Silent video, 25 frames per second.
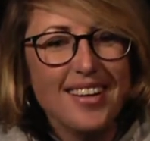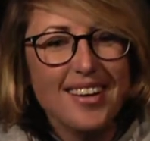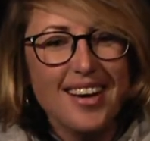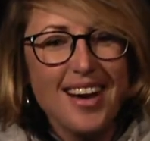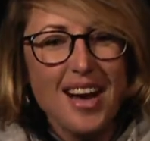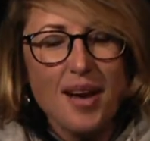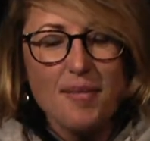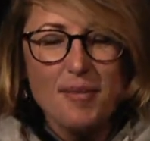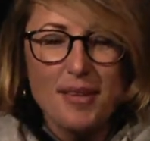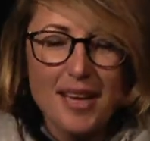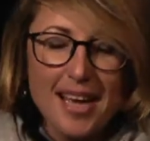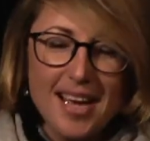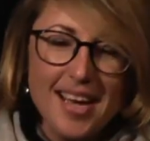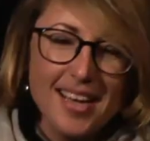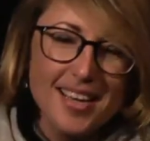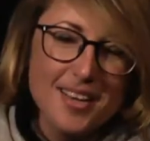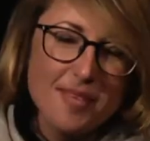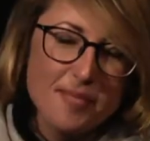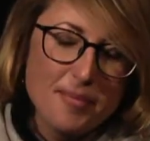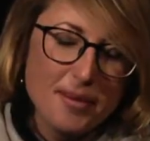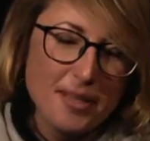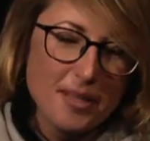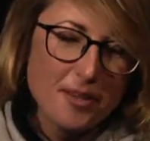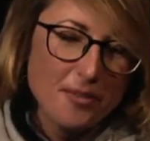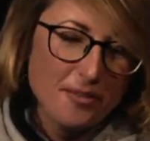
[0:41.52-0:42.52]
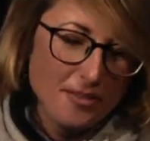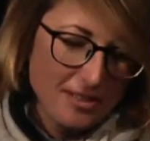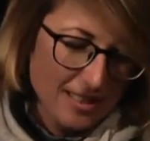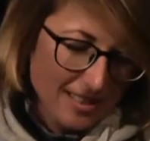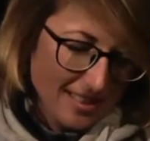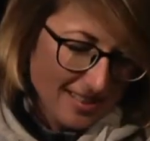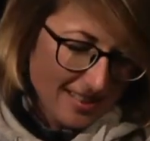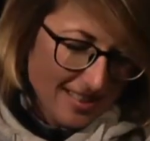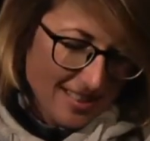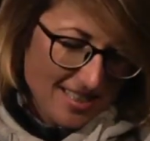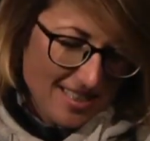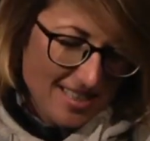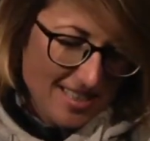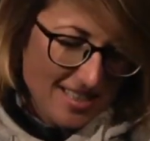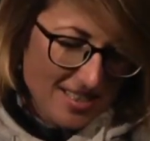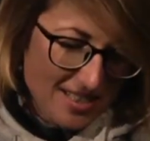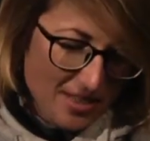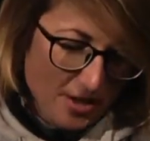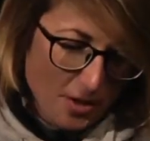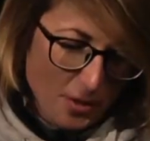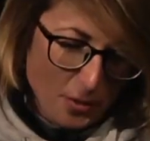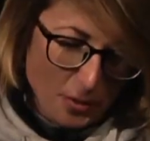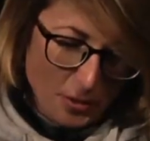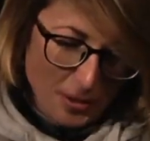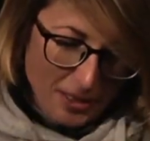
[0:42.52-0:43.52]
I mean, I had a bit of this is the
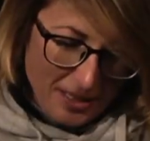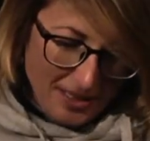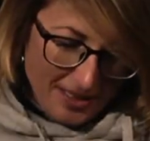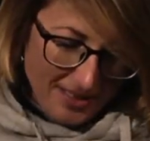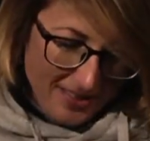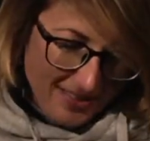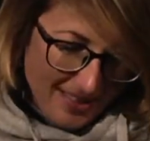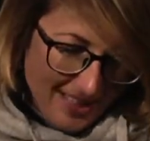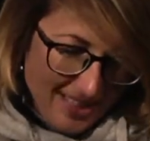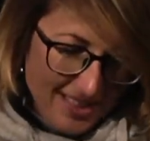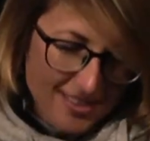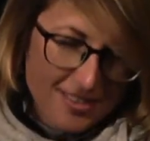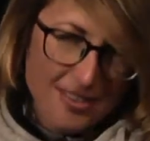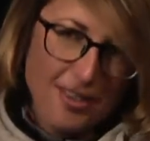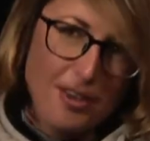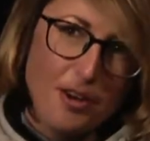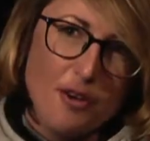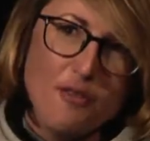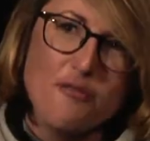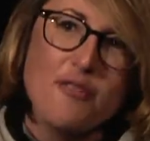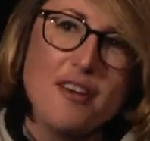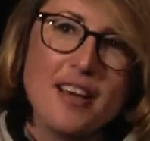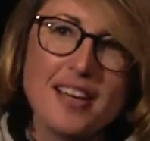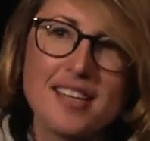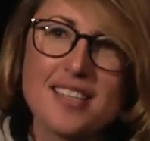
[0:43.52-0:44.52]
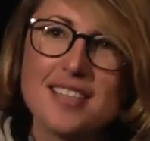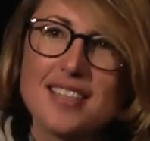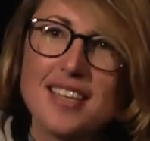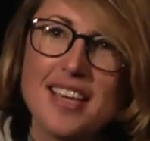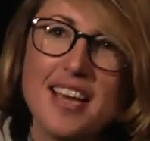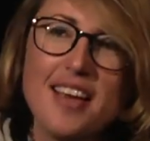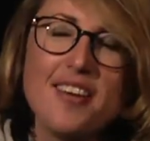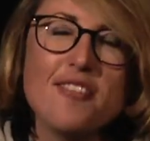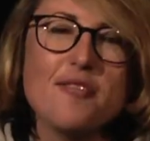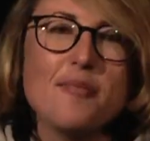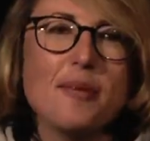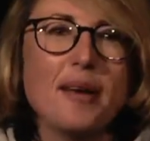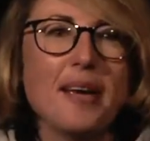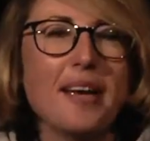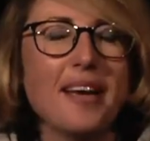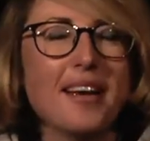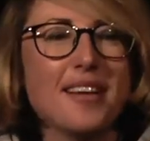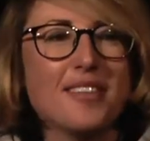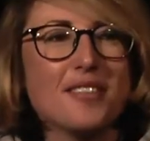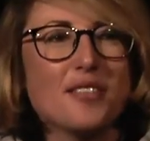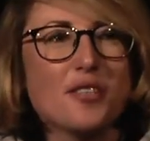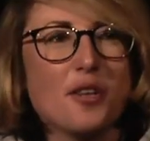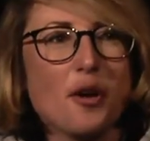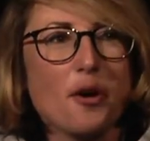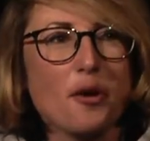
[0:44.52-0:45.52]
hoodie that OFX gave me,
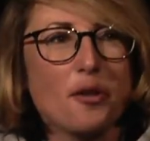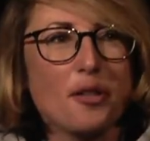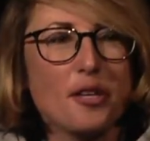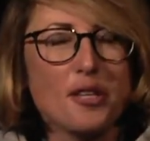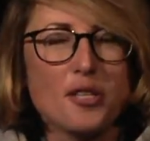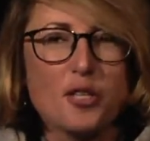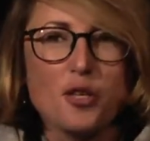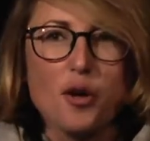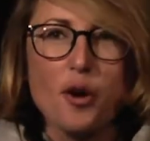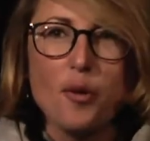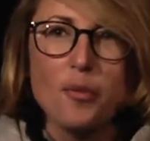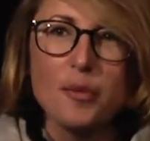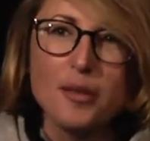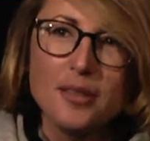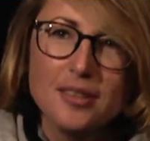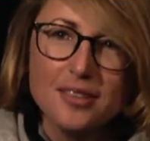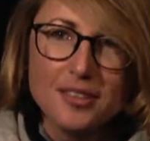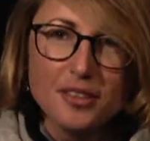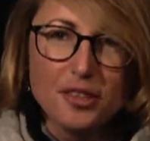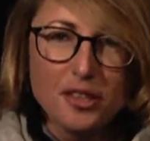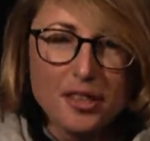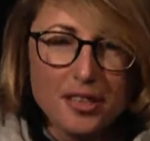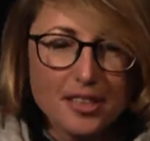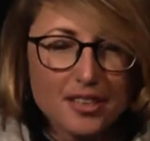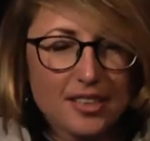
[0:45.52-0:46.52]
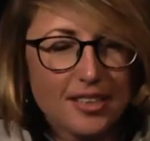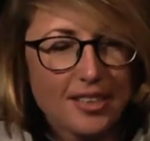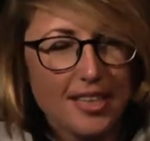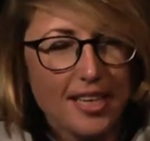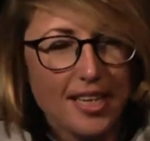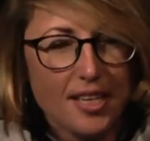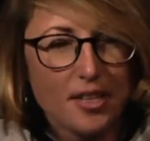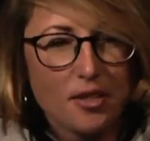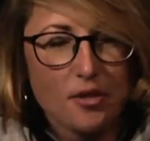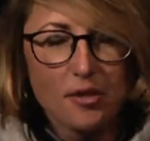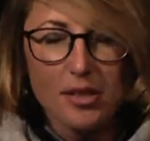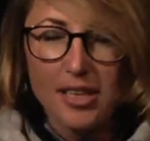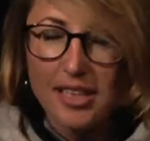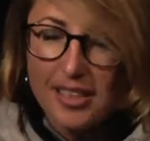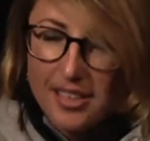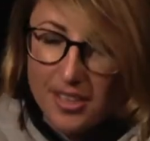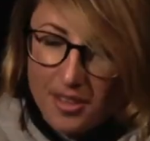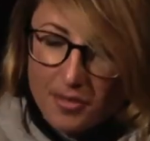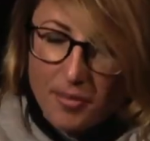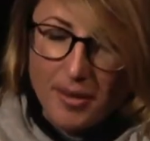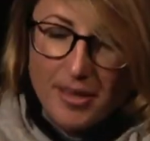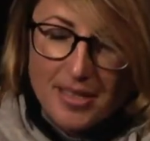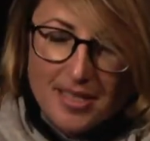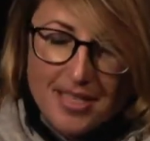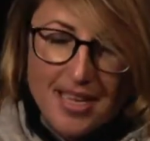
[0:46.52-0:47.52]
and so they saw me doing it today, and they were like, you
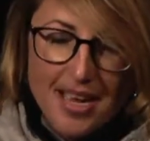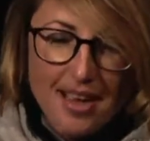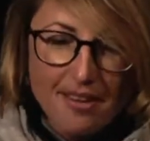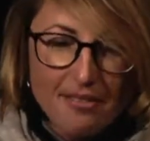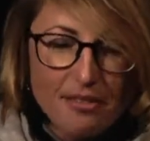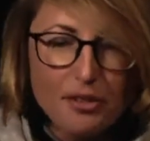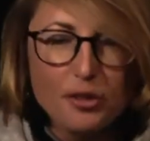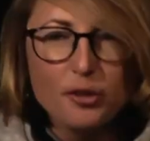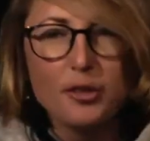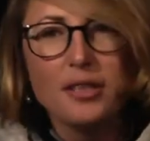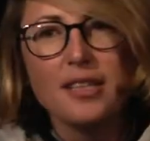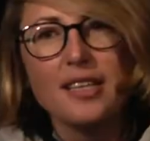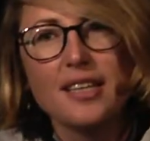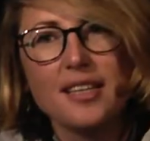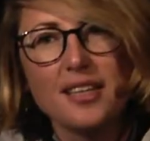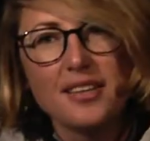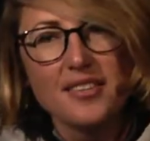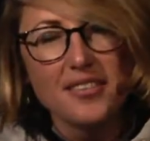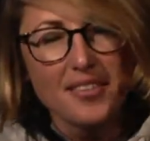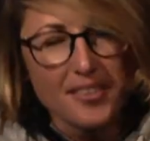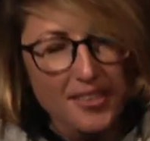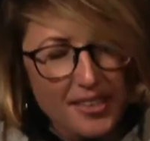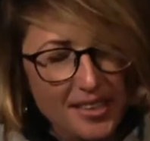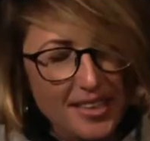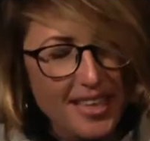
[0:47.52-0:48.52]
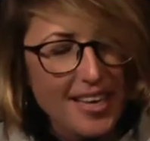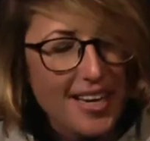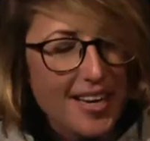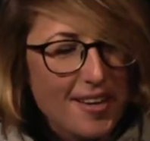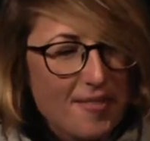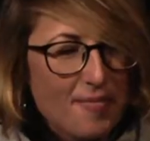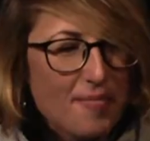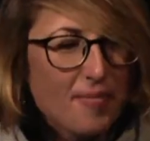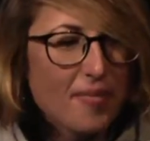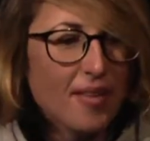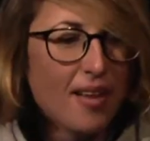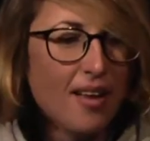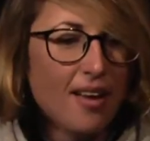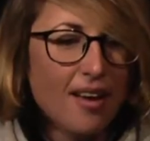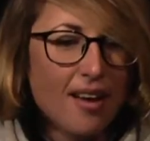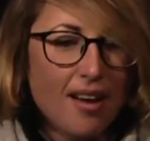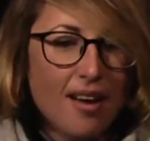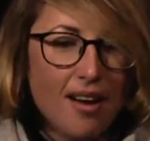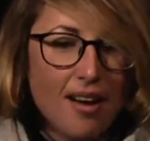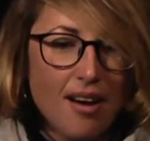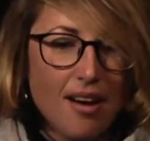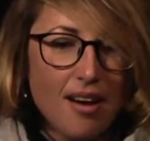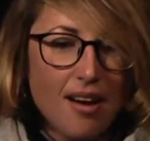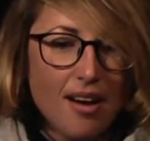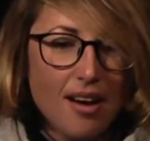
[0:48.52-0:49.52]
must have hoodie, and I thought, okay.
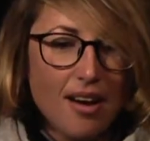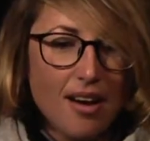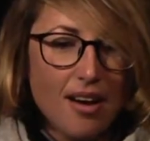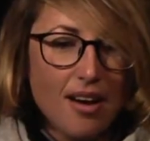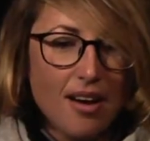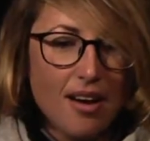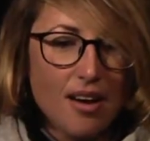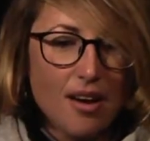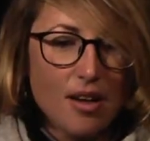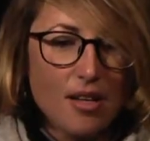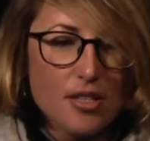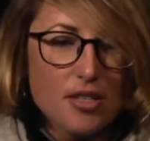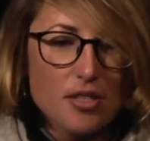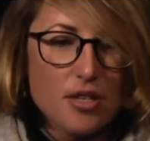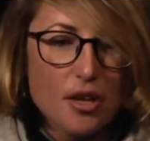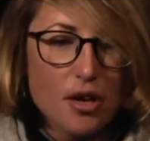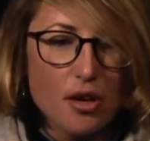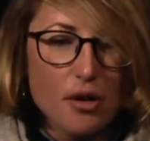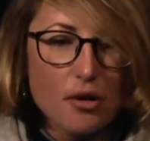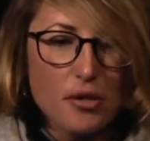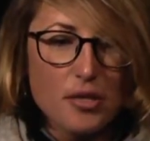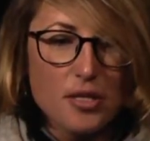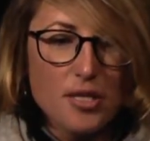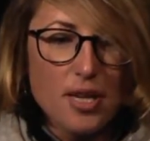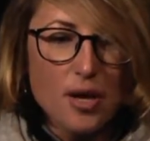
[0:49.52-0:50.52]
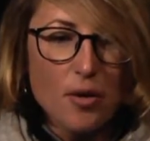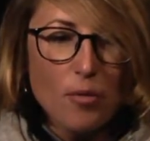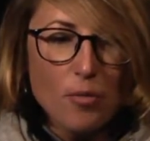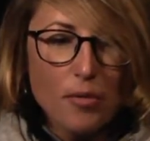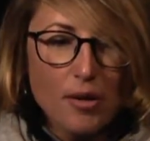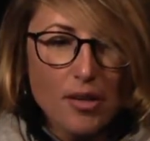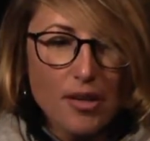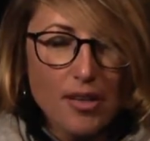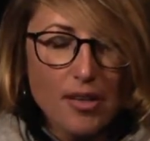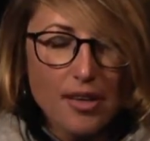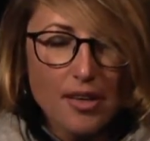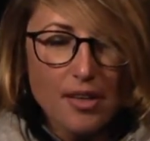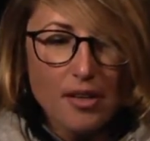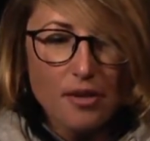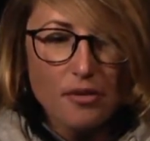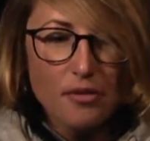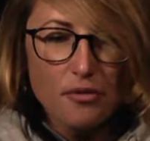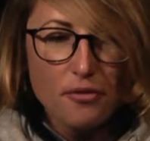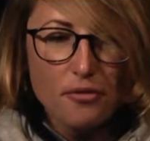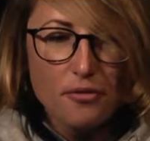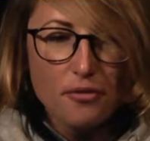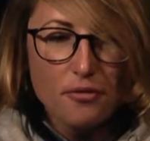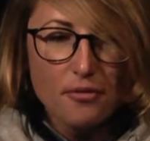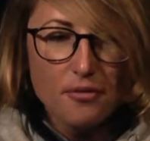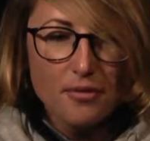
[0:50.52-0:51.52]
So somewhere kind of
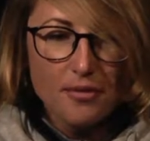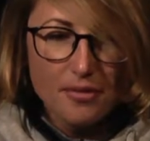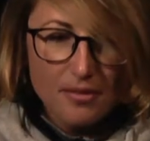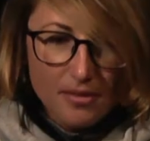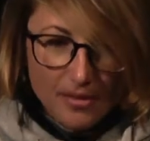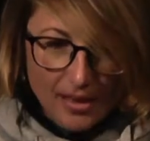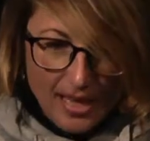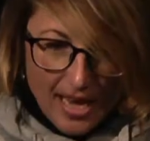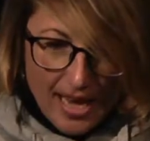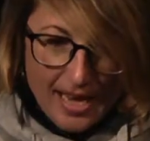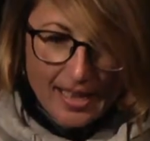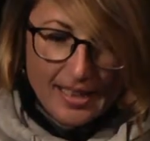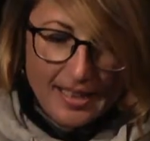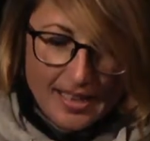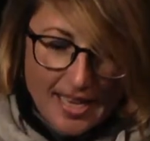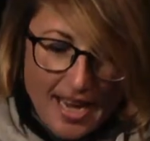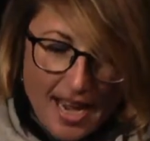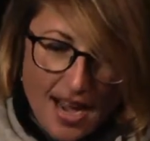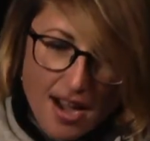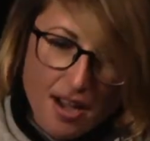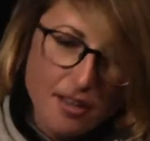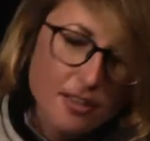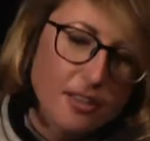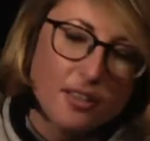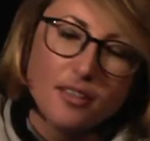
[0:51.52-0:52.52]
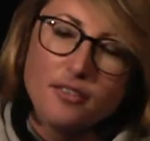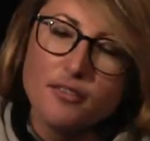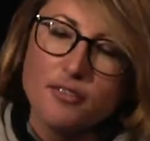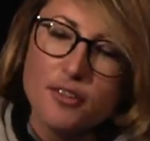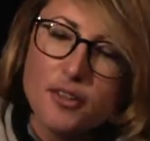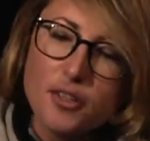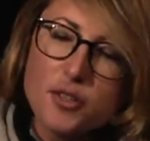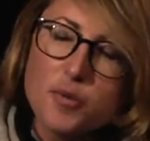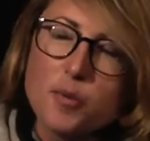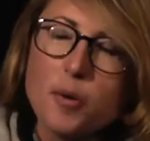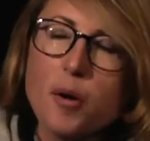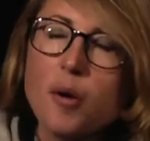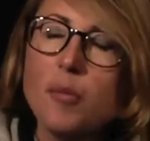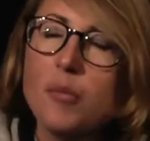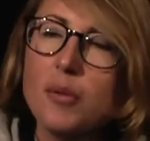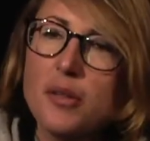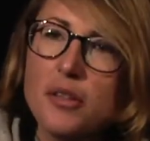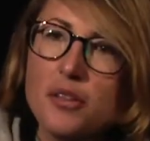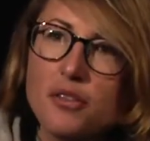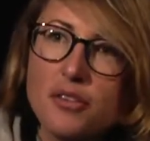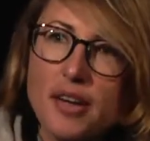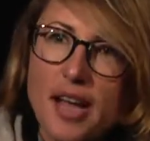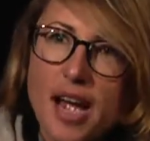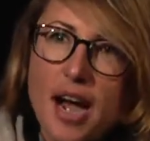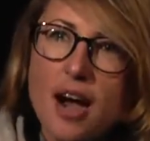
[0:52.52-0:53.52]
lying down in the first probably
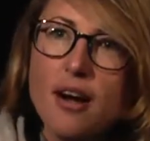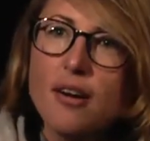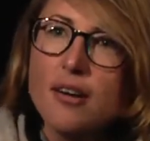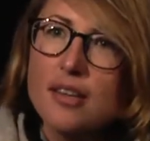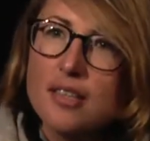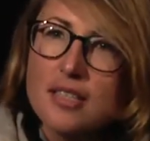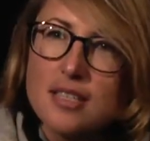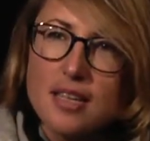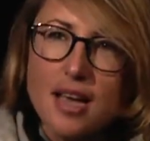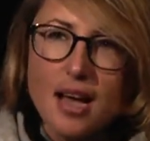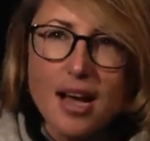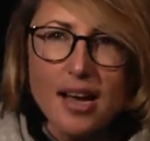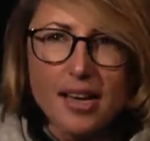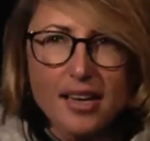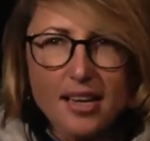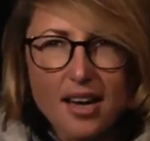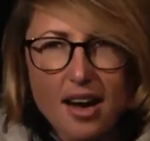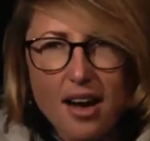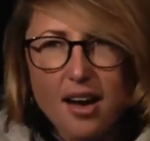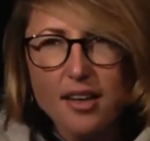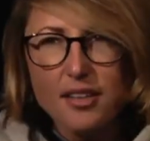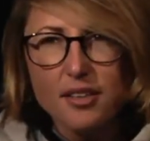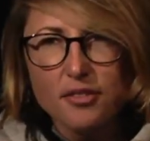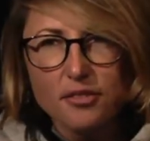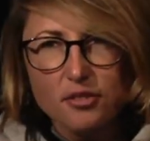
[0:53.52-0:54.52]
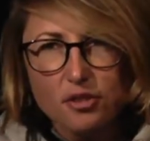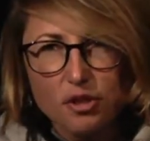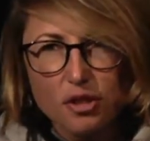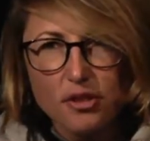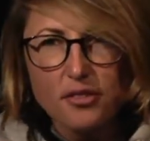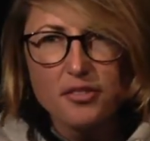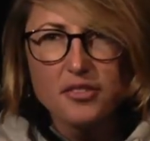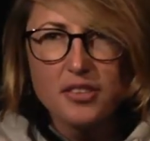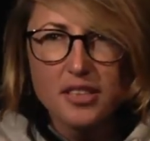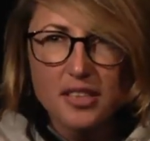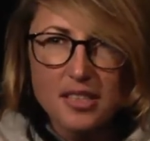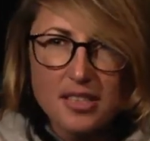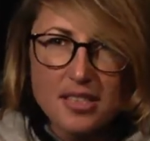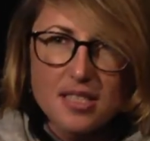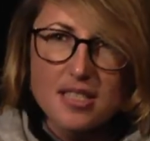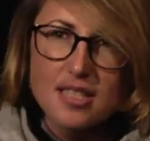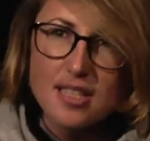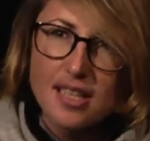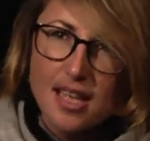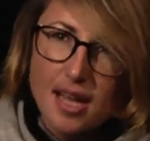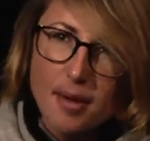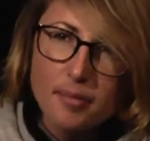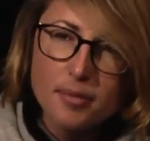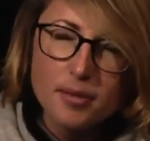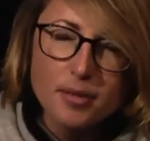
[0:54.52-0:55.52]
3 hours, I kind of drifted and
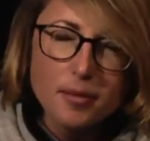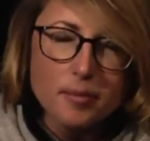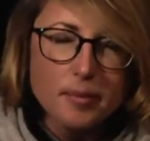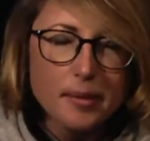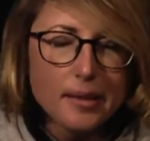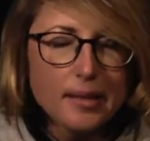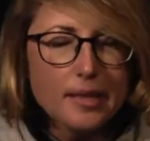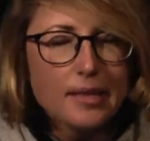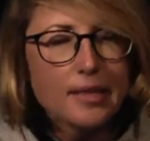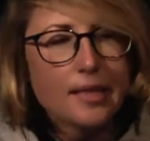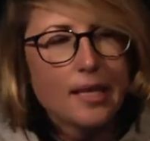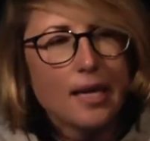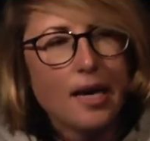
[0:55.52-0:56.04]
slept a bit.